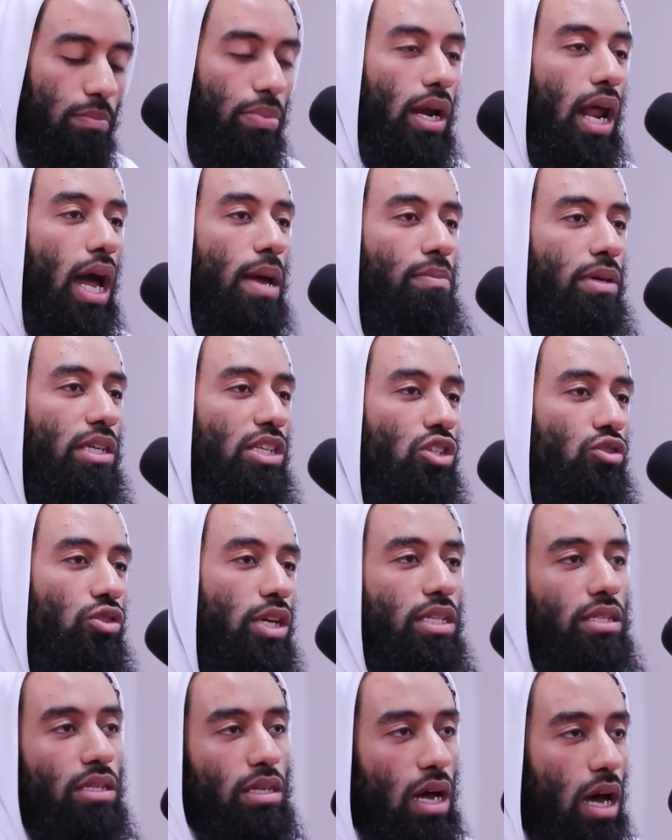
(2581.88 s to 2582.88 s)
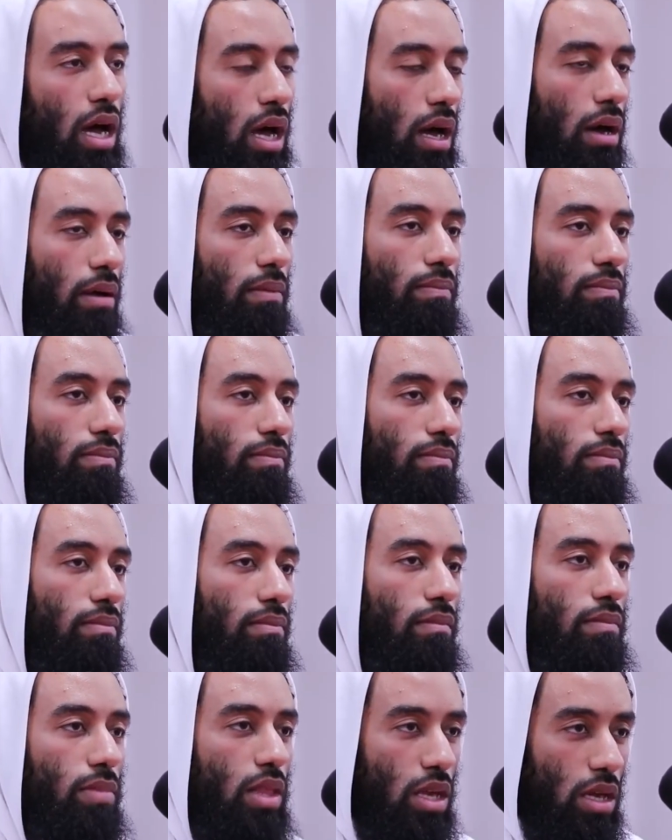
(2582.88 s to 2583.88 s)
But I mistreated her.
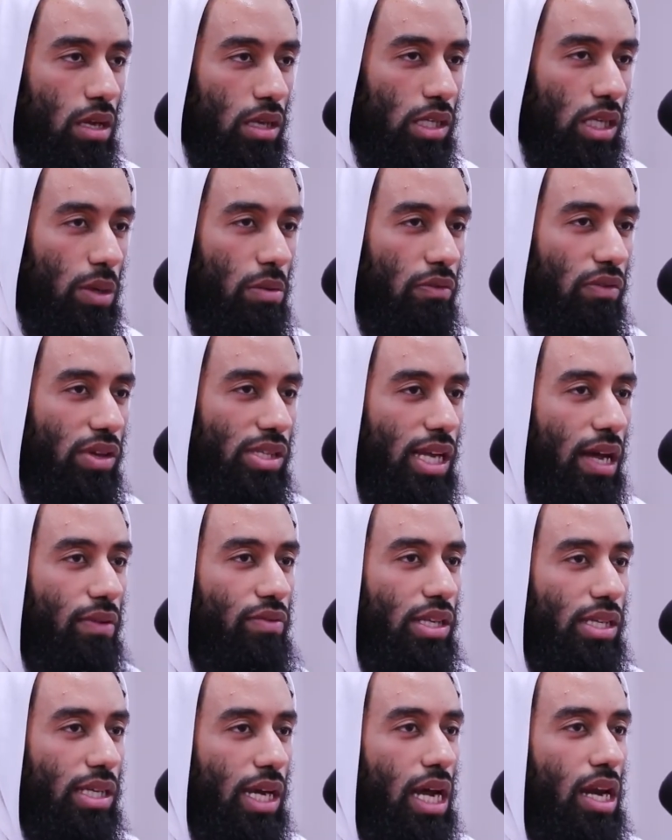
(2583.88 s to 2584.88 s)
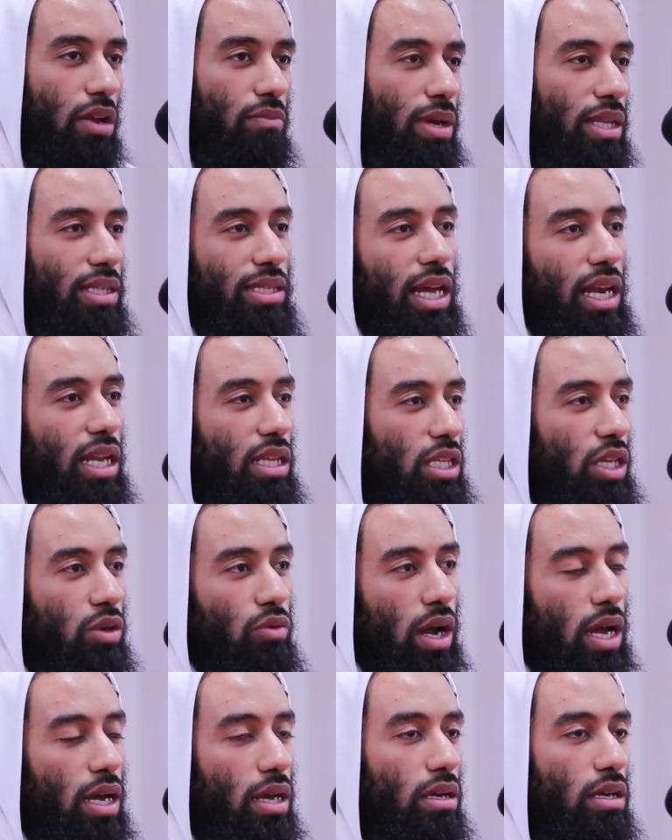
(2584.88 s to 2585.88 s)
Some of us have this kind of mentality,
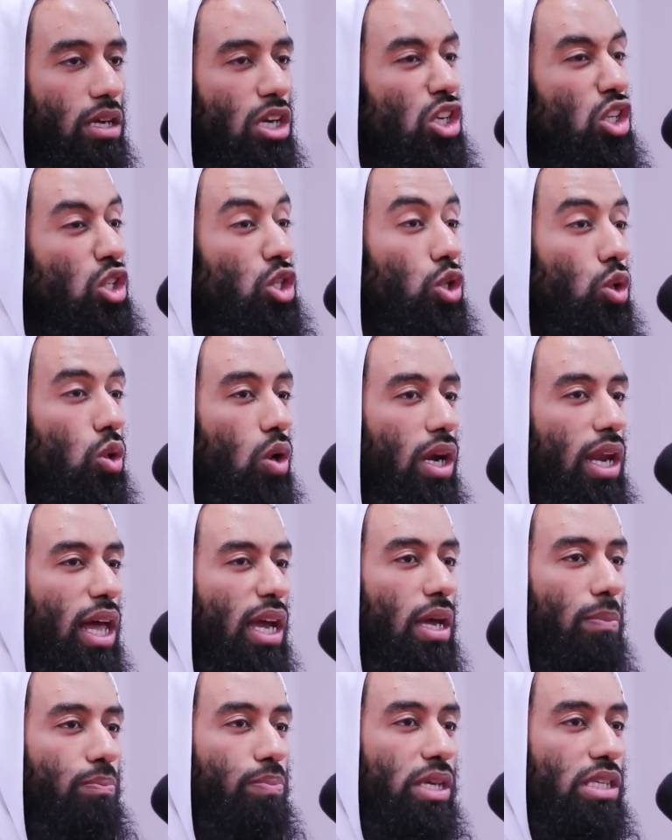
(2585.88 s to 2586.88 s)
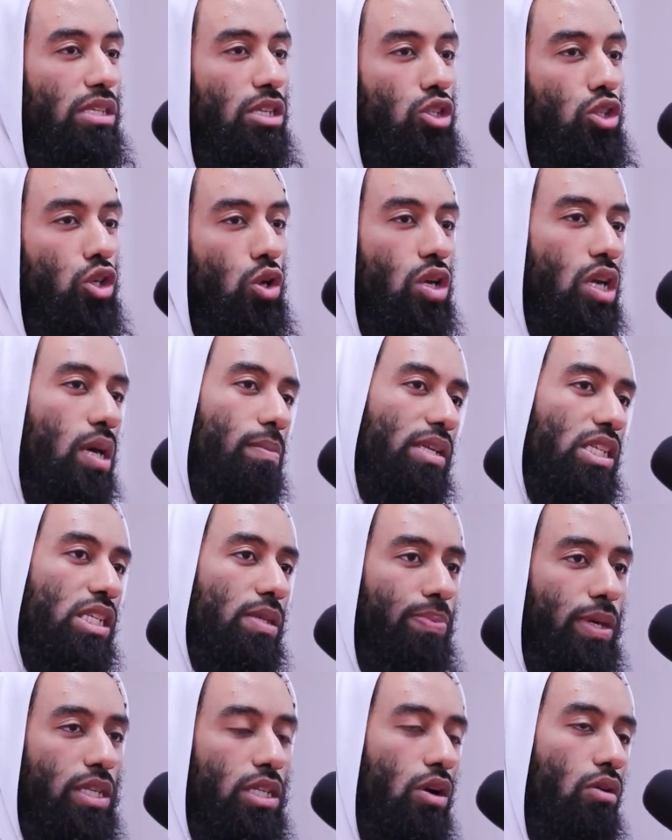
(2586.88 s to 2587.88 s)
right? Chew her like a piece of chewing gum and
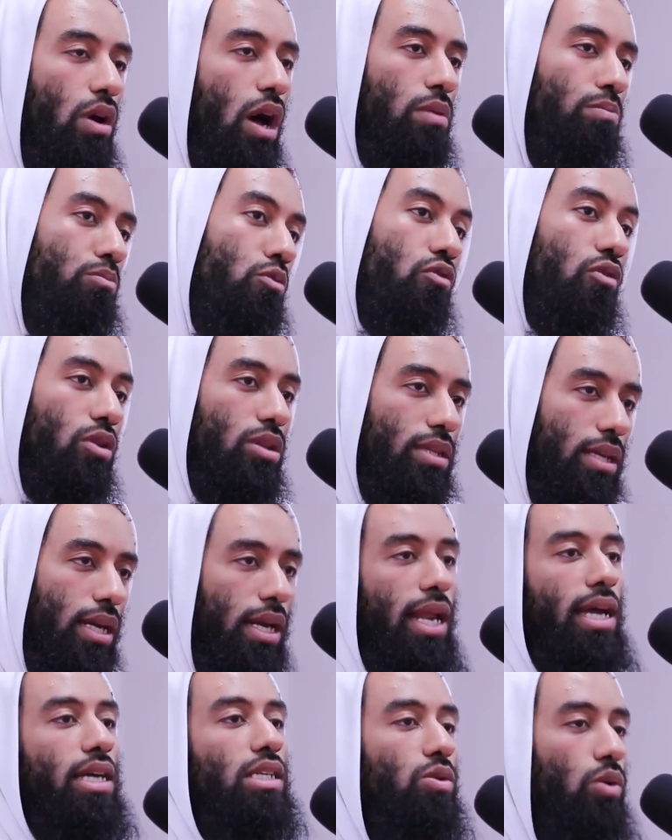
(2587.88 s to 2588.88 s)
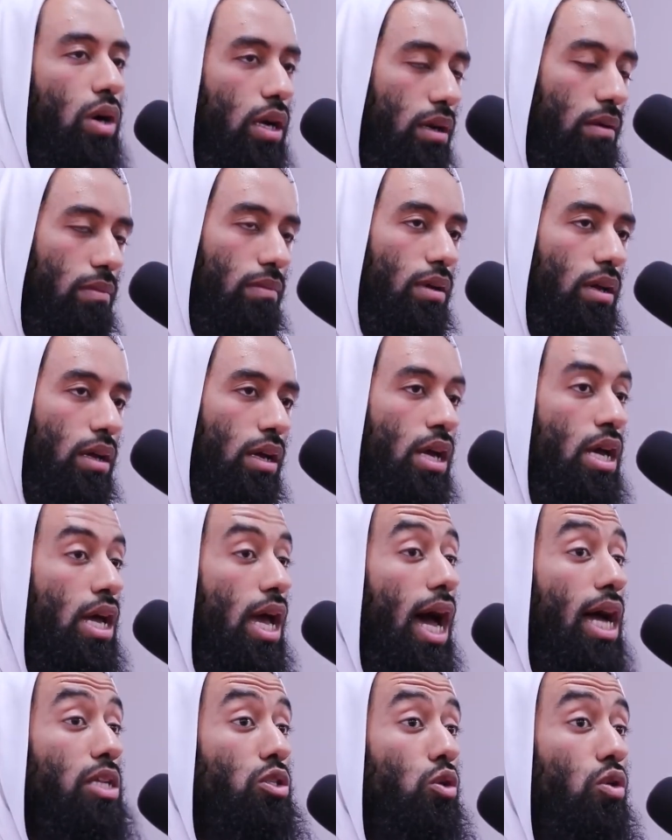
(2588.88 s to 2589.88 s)
spit her out. Move on to the next one.
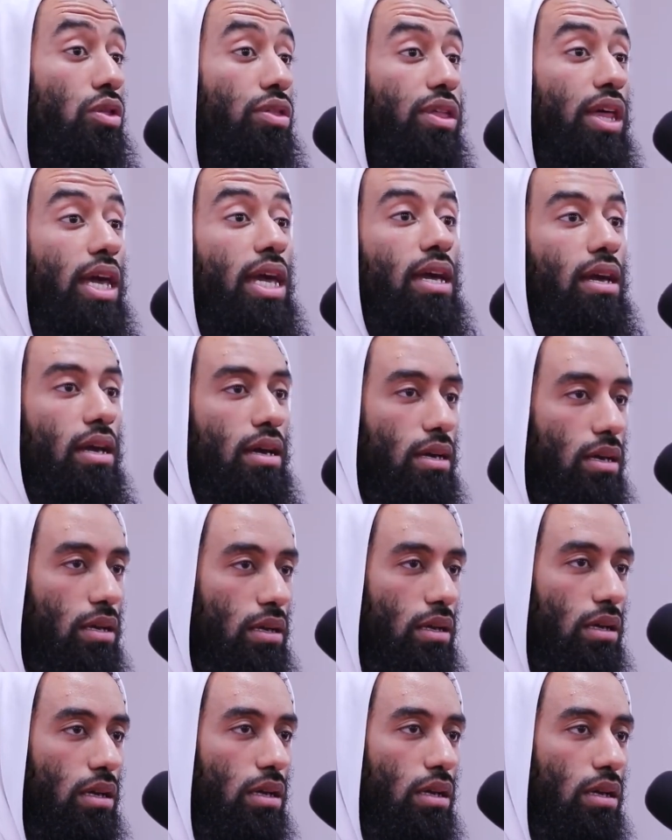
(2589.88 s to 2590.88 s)
And you think,